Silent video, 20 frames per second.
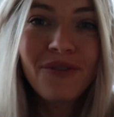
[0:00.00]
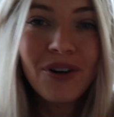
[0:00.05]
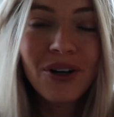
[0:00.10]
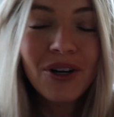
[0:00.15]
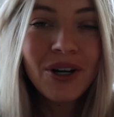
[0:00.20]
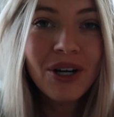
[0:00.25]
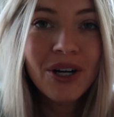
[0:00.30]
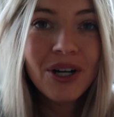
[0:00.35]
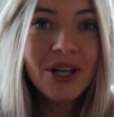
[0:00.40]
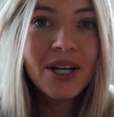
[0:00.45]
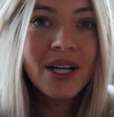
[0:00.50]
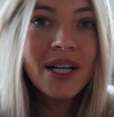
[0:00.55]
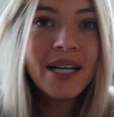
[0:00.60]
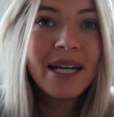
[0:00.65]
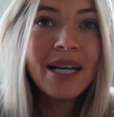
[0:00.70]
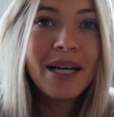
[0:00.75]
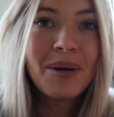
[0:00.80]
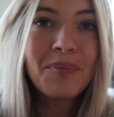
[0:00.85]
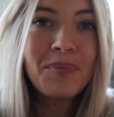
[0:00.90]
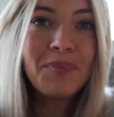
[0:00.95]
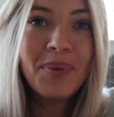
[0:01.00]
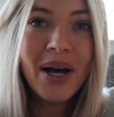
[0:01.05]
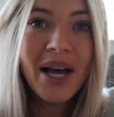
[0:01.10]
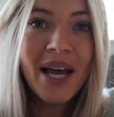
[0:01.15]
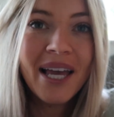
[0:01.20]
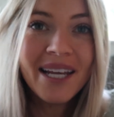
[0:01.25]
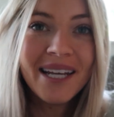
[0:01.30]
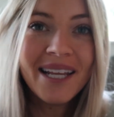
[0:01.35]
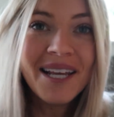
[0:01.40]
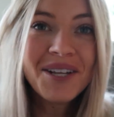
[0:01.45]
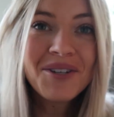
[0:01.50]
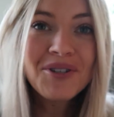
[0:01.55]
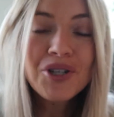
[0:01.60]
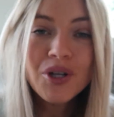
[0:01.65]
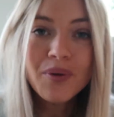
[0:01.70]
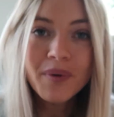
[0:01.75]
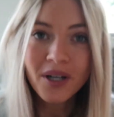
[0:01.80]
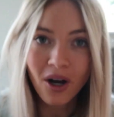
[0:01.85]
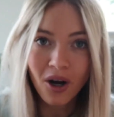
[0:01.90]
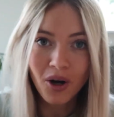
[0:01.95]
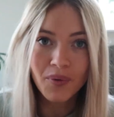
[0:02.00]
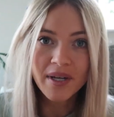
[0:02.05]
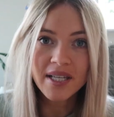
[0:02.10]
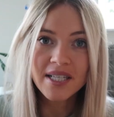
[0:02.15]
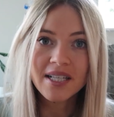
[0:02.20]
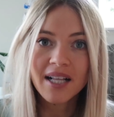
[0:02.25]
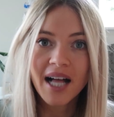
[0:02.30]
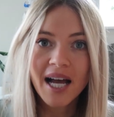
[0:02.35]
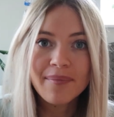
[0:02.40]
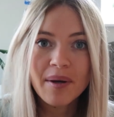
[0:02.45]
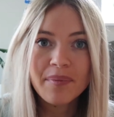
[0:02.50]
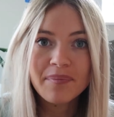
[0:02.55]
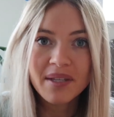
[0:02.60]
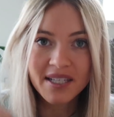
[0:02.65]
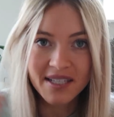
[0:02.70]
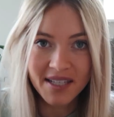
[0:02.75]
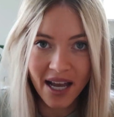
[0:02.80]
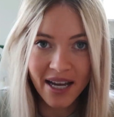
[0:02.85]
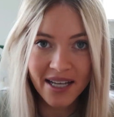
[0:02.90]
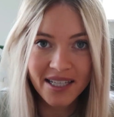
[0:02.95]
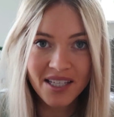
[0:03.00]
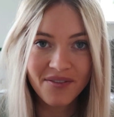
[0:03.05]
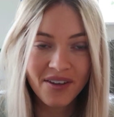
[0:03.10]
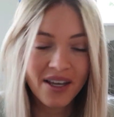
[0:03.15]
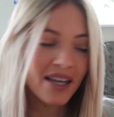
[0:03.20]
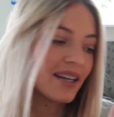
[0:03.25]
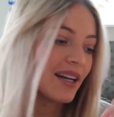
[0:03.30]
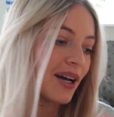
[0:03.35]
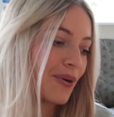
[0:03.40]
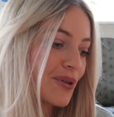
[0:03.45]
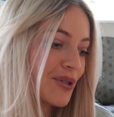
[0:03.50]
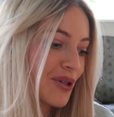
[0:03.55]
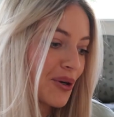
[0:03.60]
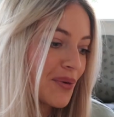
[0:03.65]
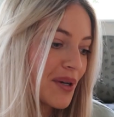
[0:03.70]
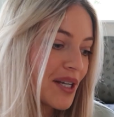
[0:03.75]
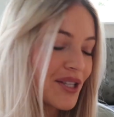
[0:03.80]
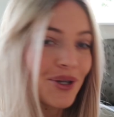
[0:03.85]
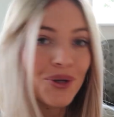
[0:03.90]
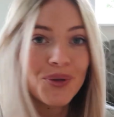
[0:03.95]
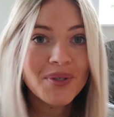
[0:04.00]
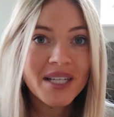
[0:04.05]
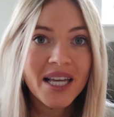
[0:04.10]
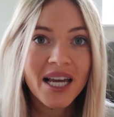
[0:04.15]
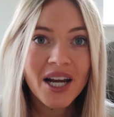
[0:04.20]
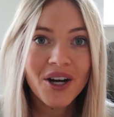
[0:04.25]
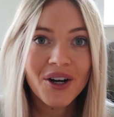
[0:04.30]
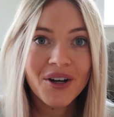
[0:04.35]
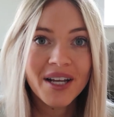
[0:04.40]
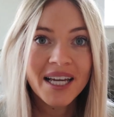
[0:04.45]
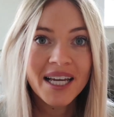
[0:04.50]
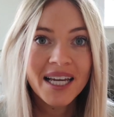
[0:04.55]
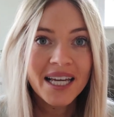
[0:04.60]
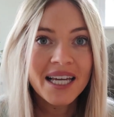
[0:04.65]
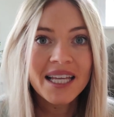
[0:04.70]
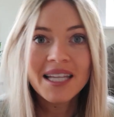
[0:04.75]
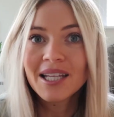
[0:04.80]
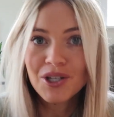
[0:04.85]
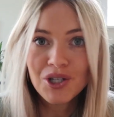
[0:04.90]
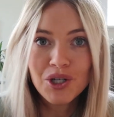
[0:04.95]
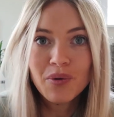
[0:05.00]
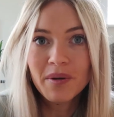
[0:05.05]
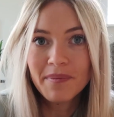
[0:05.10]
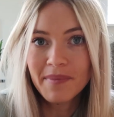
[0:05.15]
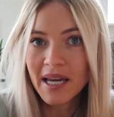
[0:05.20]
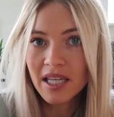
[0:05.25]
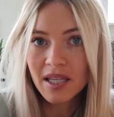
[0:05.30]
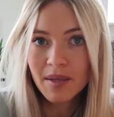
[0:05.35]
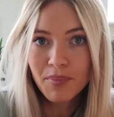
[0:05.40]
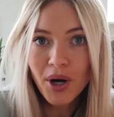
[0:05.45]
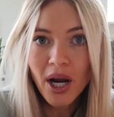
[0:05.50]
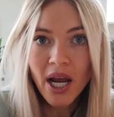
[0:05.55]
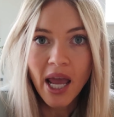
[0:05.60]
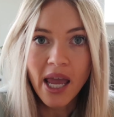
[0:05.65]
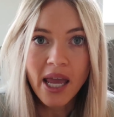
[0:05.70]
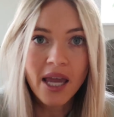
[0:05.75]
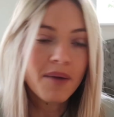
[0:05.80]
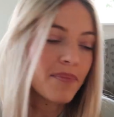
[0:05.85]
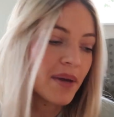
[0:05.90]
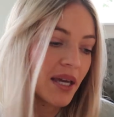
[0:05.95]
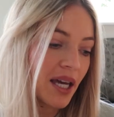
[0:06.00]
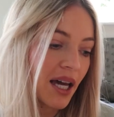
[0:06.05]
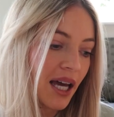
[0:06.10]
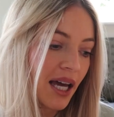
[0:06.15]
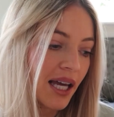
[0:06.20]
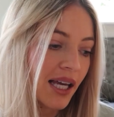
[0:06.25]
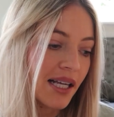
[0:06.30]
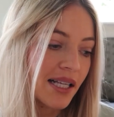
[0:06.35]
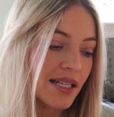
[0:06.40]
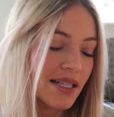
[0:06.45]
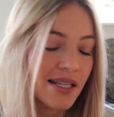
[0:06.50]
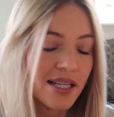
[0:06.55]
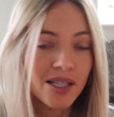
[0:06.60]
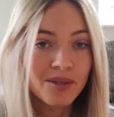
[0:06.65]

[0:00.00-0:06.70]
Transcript: for her, but she would always climb up the sides of it, and I was always so scared that she would make the break because